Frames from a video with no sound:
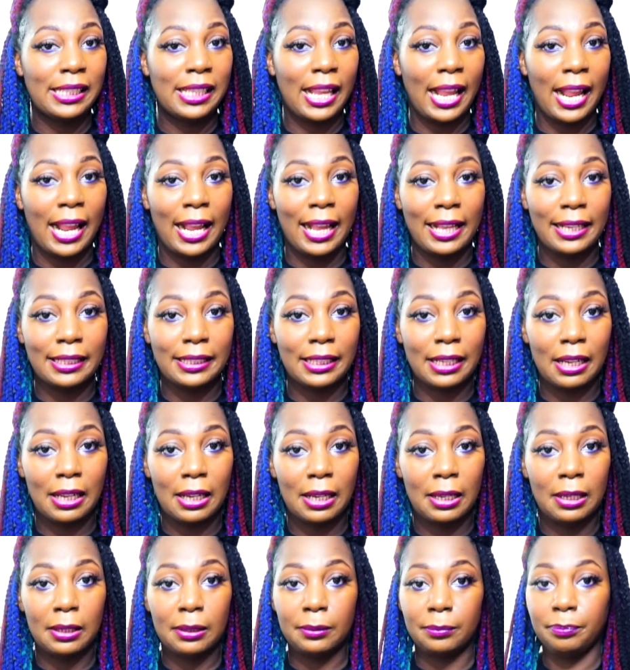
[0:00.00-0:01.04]
And
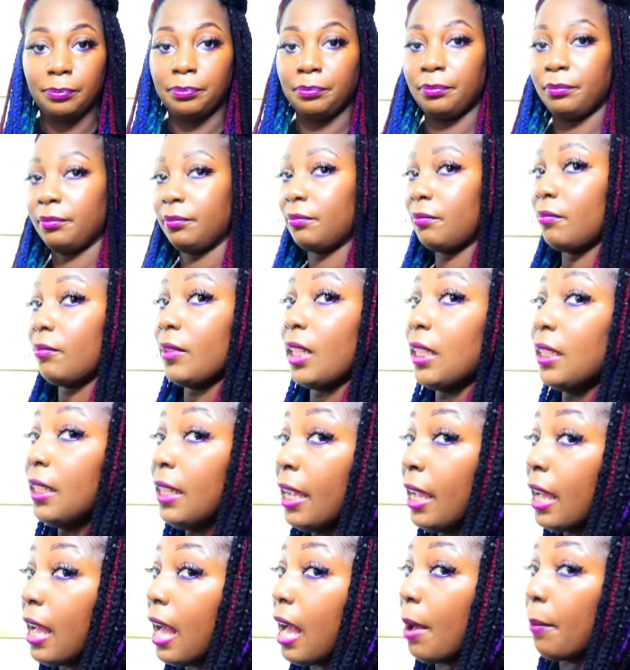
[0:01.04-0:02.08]

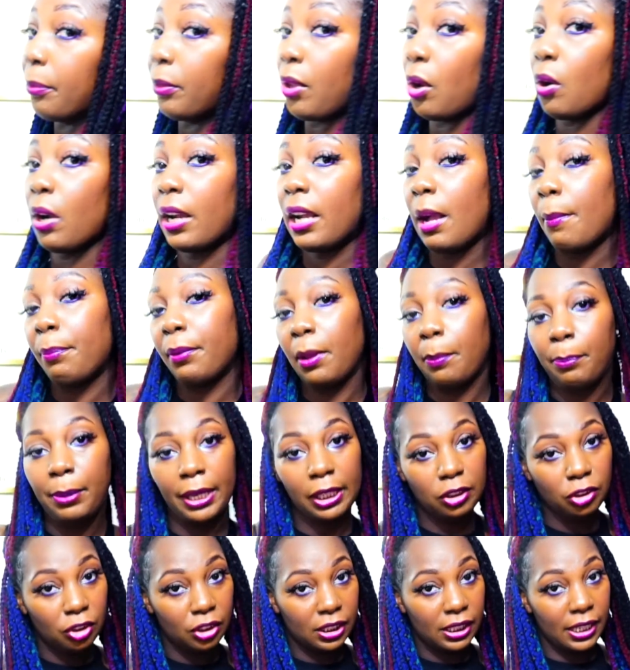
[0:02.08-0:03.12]
yeah, I'll throw a couple of
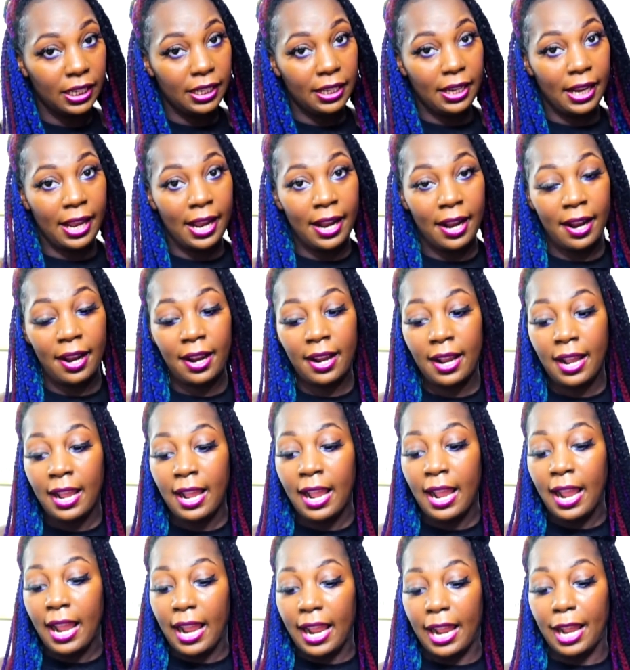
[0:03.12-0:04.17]
pictures in there,
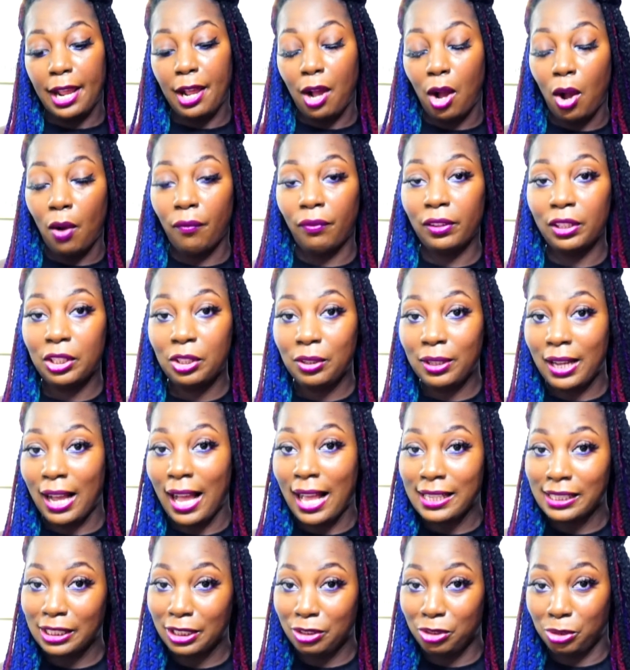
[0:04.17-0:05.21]
and hopefully you
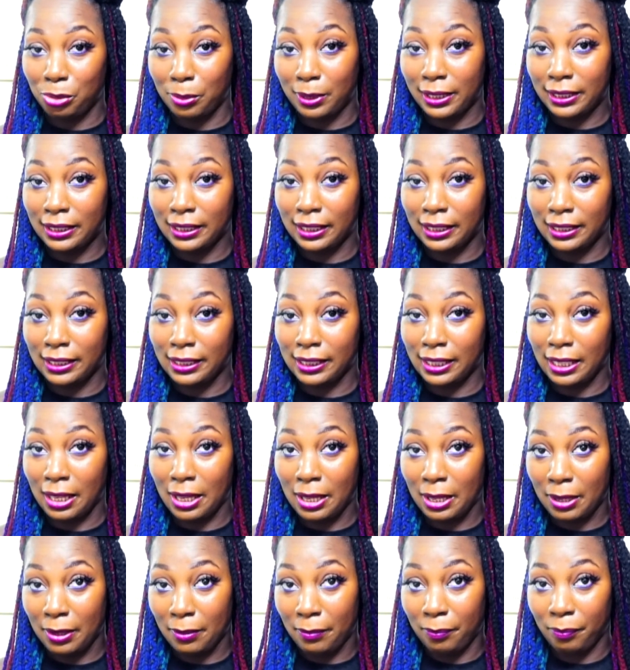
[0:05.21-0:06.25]
guys enjoyed this
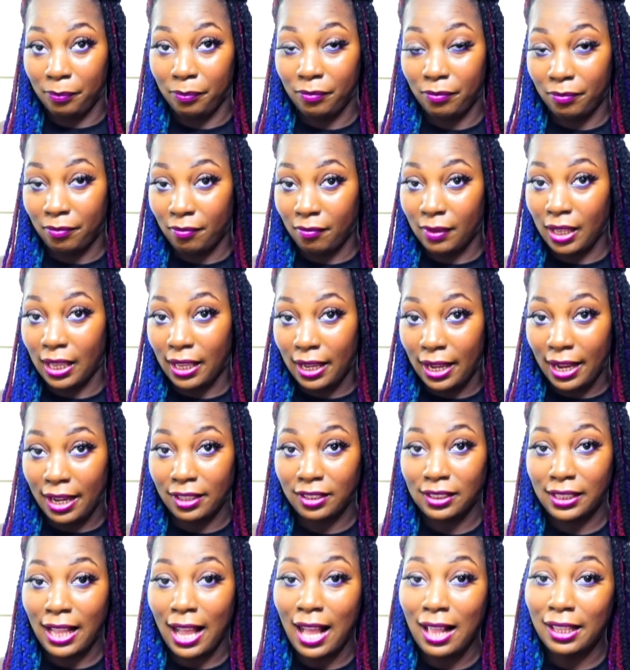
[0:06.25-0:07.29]

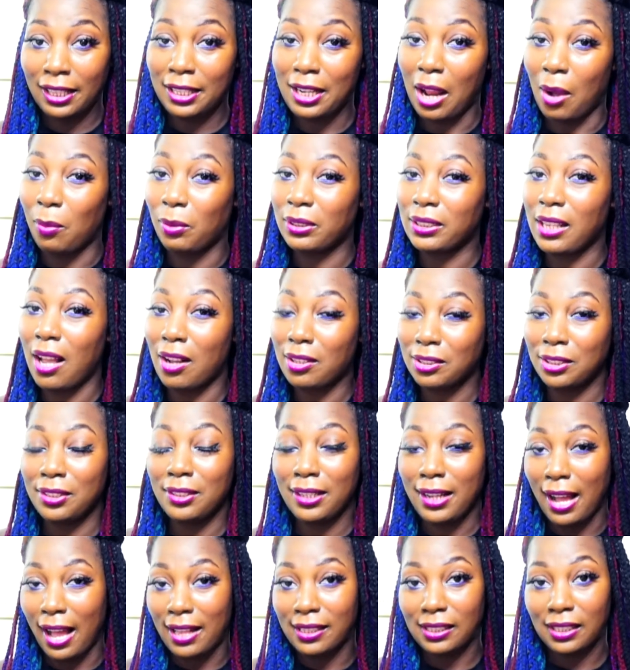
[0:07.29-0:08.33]
hairstyle, and I will talk to you
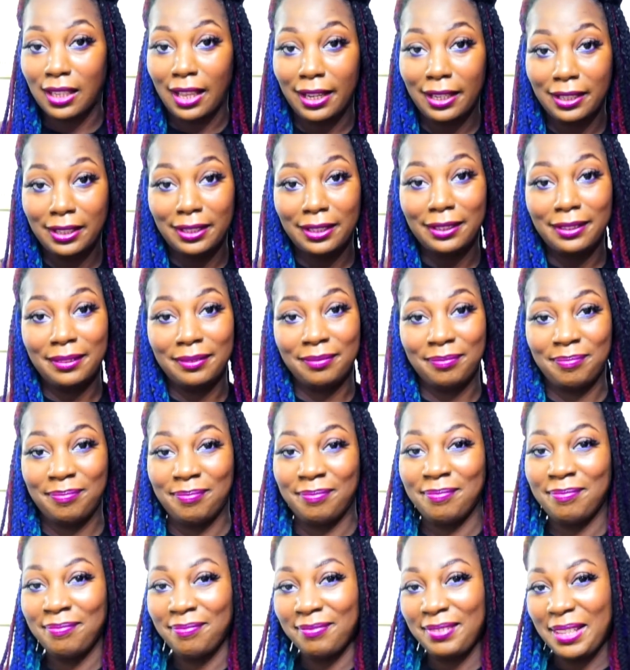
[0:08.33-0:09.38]
guys later.
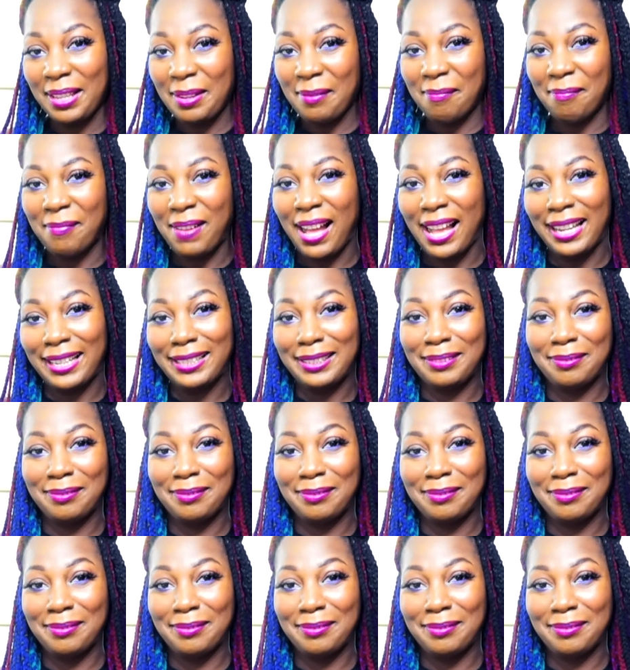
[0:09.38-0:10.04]
Bye.